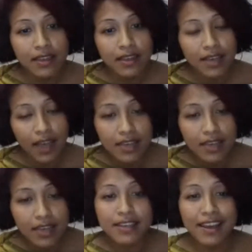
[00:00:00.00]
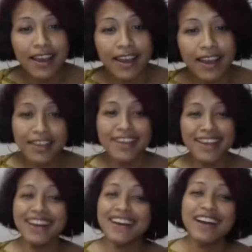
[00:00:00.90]
lastly, I think
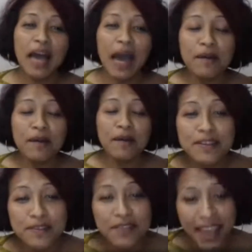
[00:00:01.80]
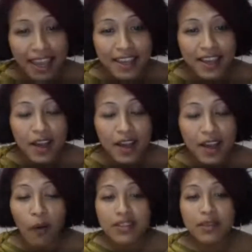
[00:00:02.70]
I would like to thank
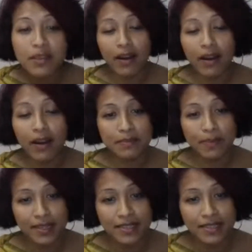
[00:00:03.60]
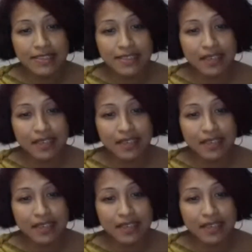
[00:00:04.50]
all the participants.